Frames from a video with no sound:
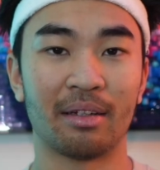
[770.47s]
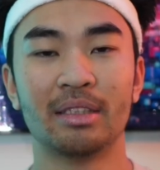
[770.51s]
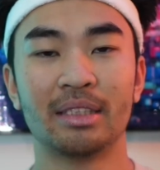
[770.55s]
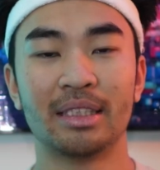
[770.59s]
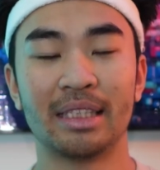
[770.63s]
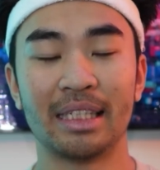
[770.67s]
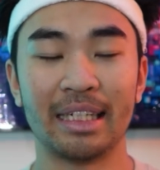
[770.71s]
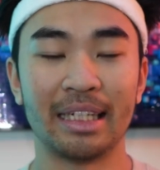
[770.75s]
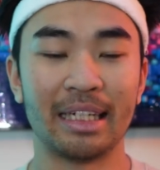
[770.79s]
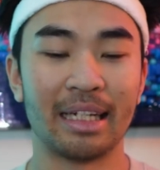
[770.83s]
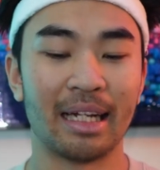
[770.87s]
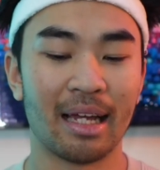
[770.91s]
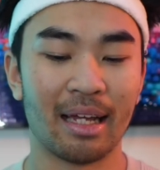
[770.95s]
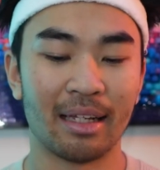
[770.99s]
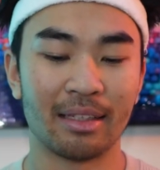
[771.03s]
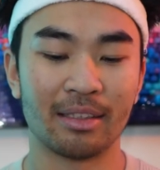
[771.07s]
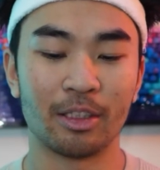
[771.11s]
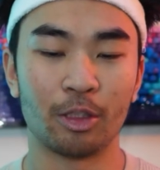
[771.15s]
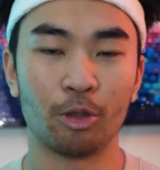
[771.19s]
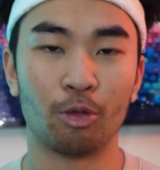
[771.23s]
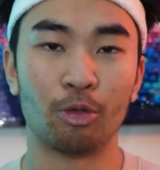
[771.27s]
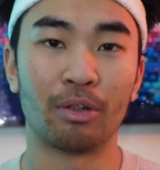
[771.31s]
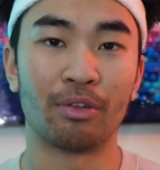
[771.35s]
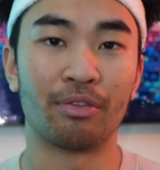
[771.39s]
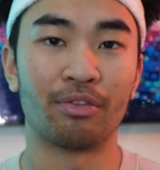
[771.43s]
She had
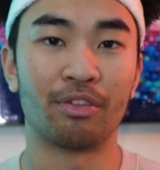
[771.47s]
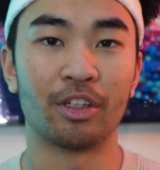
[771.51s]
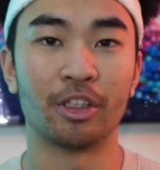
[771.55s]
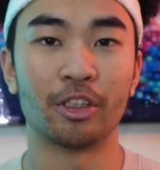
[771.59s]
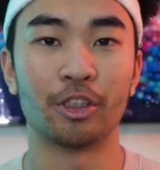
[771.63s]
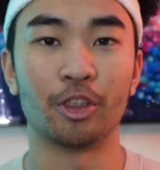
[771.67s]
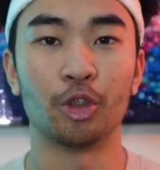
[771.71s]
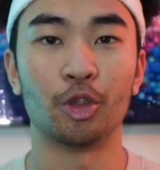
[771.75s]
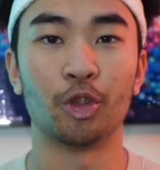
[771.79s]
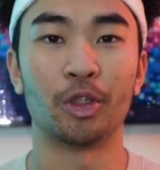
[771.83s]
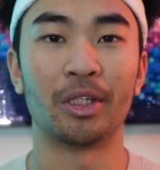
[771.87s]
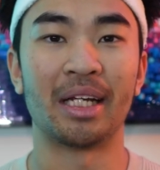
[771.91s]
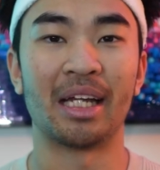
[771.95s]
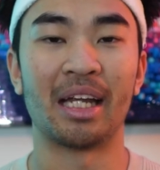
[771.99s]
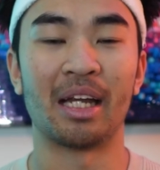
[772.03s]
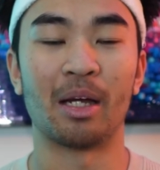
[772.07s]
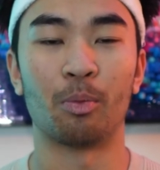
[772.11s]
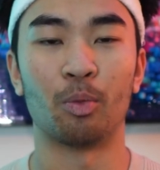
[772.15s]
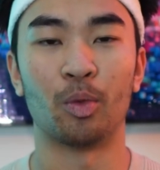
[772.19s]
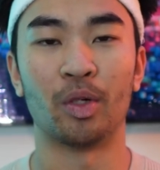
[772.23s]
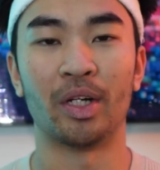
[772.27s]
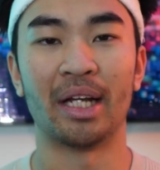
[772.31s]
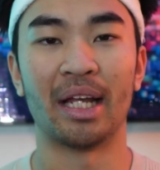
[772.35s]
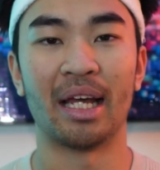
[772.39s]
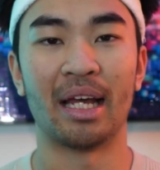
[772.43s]
to refer to
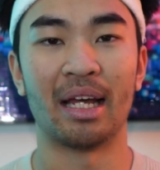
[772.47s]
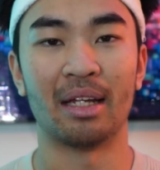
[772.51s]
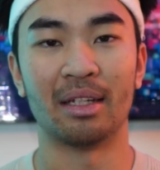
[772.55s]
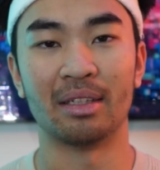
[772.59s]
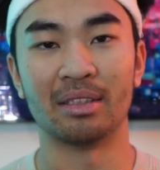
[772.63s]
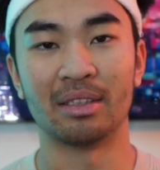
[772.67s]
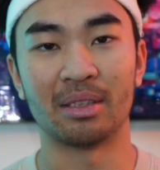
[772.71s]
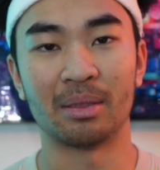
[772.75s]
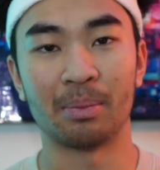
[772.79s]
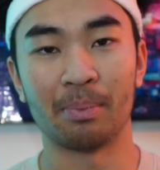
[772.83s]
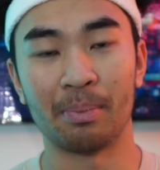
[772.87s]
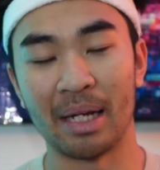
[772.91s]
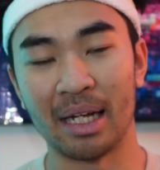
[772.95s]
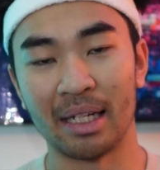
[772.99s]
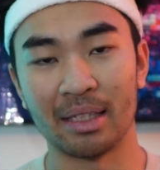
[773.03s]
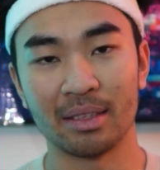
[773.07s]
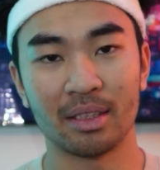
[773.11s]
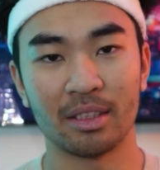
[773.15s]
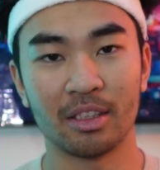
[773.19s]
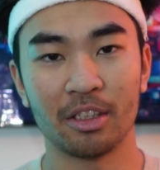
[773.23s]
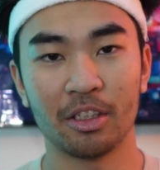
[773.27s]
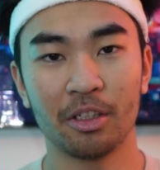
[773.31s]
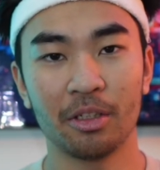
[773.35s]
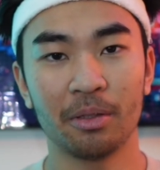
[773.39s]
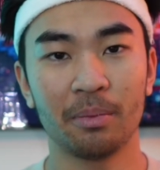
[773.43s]
Cameron as
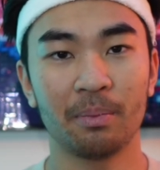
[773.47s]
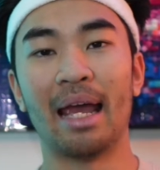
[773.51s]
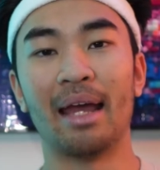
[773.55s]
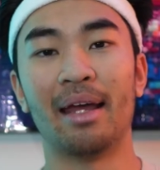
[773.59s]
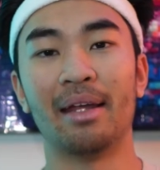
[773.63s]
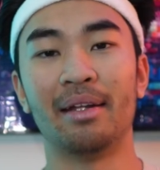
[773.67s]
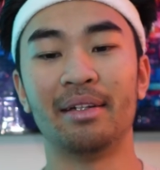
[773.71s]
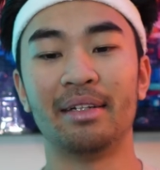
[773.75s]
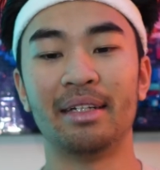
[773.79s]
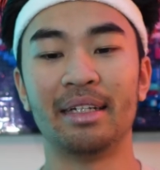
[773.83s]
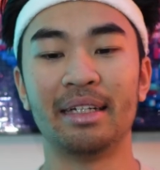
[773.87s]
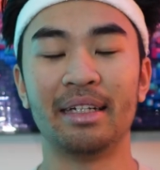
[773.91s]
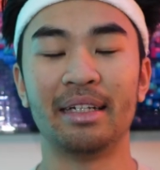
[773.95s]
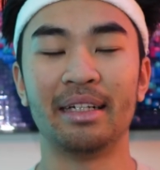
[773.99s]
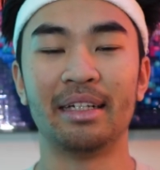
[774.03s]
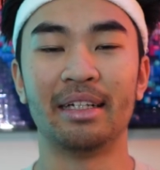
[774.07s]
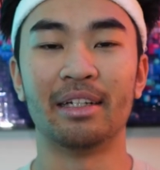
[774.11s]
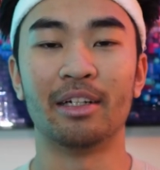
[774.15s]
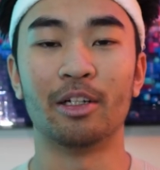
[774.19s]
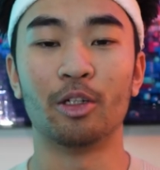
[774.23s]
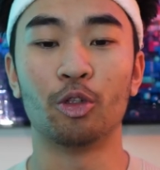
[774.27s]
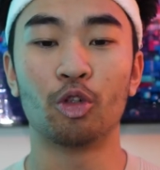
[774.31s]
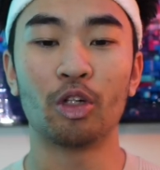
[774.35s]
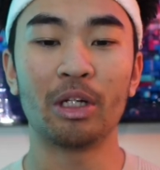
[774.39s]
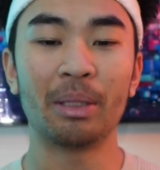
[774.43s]
master, and the
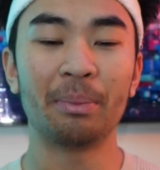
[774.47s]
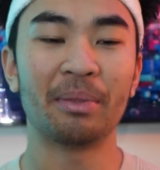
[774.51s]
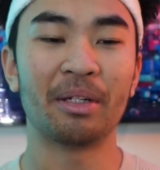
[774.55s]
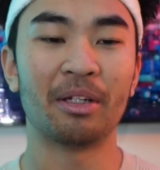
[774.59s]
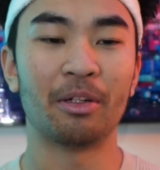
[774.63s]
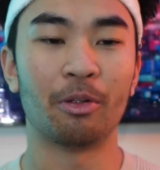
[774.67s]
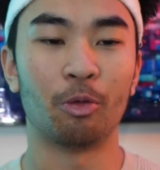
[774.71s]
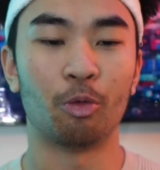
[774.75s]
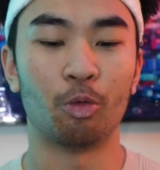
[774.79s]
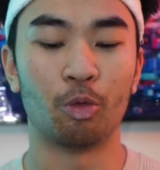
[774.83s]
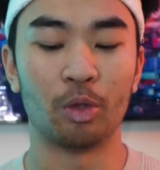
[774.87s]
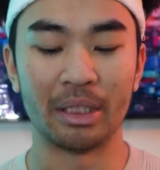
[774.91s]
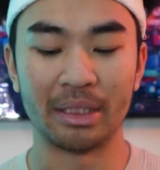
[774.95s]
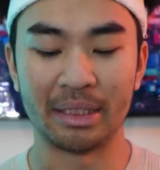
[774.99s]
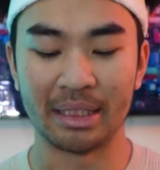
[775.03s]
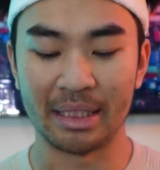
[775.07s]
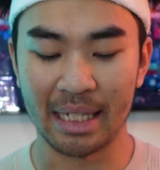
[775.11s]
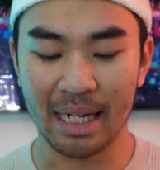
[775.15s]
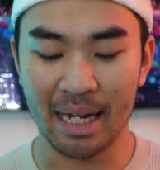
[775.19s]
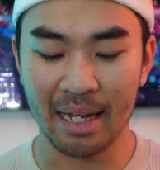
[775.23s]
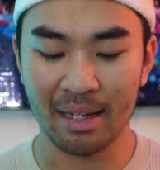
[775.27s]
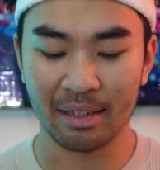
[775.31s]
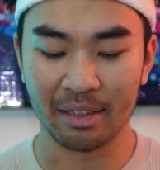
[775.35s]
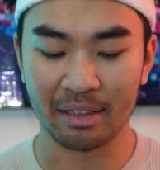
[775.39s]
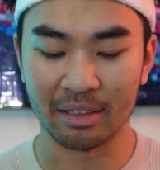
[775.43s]
agreement with
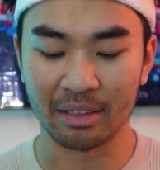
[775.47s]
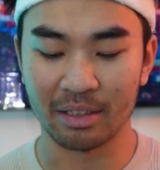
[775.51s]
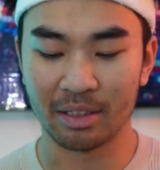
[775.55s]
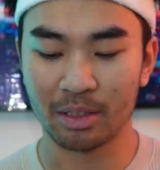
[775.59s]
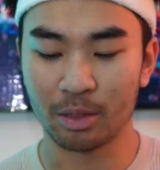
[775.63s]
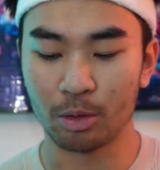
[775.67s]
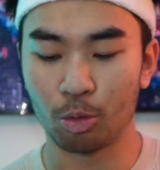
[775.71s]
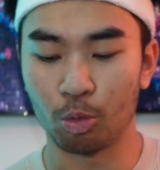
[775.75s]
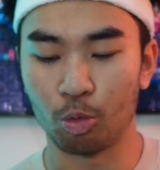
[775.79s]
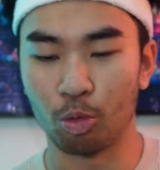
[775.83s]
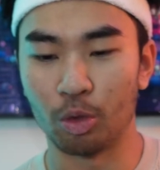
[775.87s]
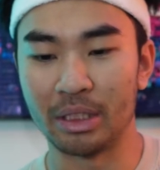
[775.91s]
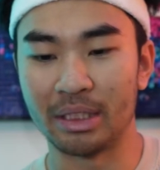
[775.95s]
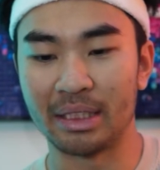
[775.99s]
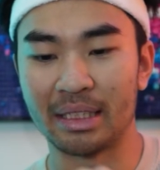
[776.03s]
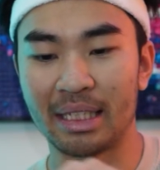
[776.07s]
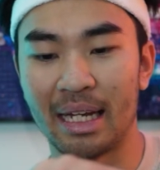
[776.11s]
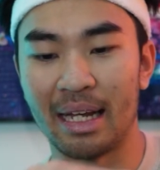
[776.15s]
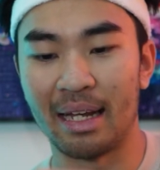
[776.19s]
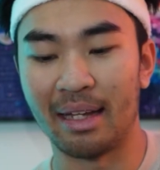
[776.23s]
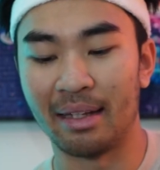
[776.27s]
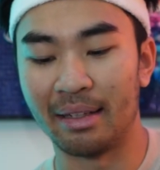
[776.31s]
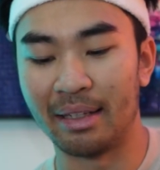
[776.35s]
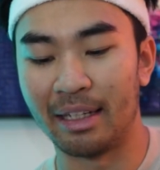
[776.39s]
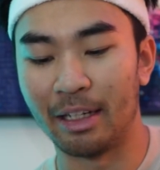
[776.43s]
Janice was
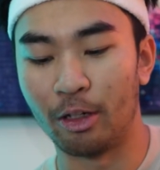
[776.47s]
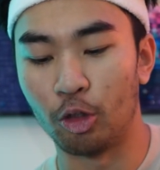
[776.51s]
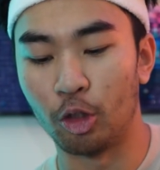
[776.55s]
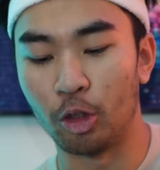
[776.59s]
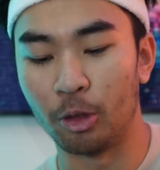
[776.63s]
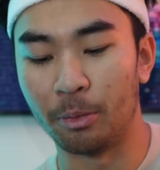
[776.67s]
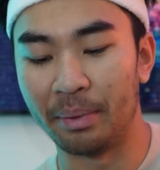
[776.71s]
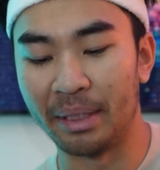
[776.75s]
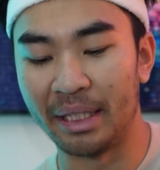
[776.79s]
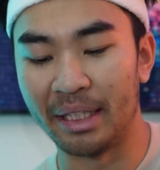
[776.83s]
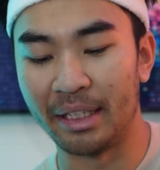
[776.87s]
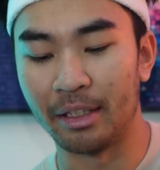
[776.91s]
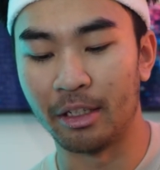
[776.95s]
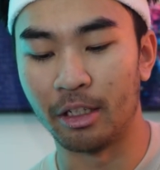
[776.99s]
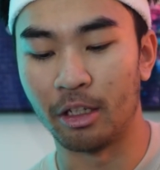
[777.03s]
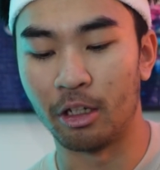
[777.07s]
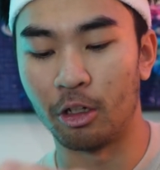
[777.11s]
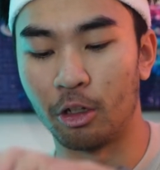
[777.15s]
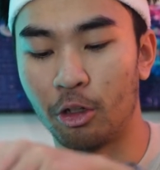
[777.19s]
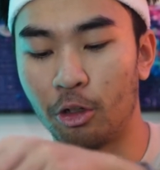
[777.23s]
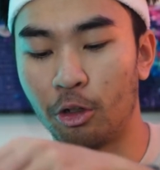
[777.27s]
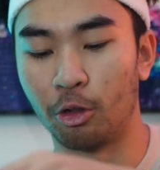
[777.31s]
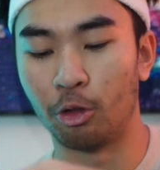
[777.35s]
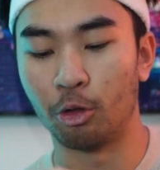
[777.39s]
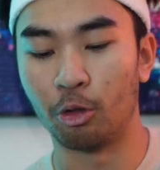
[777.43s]
that there would be
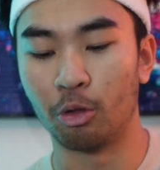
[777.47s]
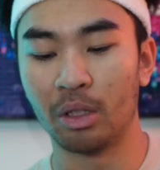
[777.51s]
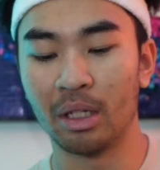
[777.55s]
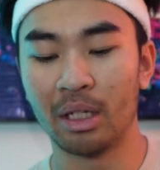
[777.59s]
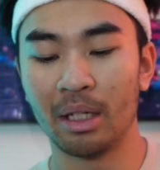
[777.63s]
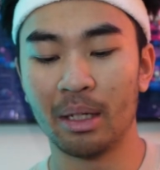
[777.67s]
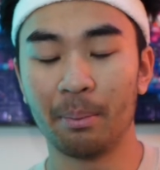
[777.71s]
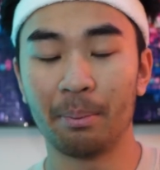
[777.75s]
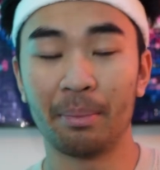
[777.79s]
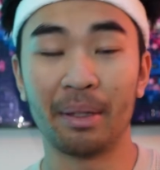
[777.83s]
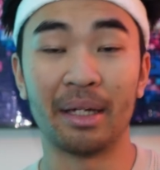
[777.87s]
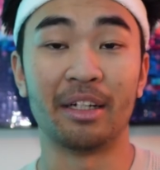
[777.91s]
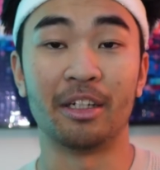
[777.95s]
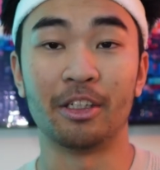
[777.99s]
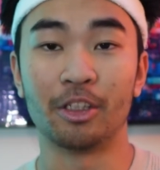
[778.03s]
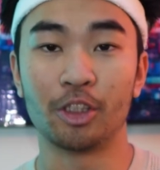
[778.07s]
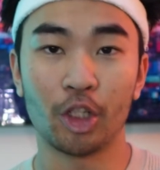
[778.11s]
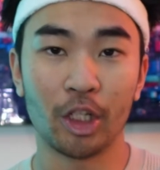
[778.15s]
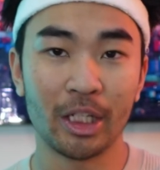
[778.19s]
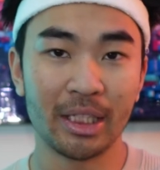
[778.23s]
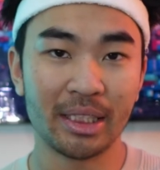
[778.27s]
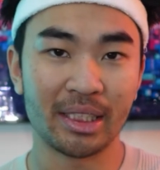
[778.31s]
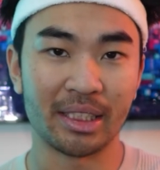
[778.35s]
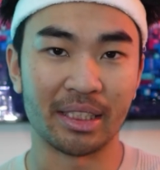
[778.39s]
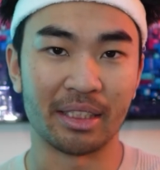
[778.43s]
no
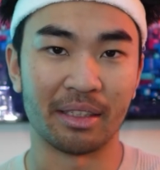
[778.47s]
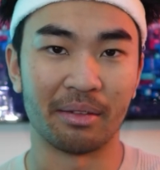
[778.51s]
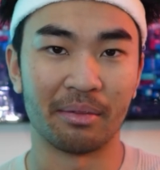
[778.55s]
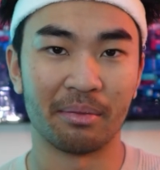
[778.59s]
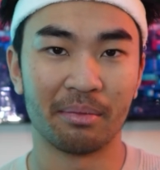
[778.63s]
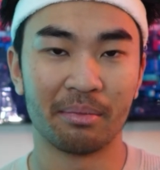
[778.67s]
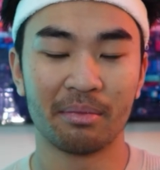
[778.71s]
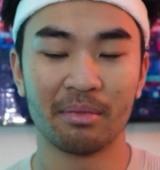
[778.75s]
penetration.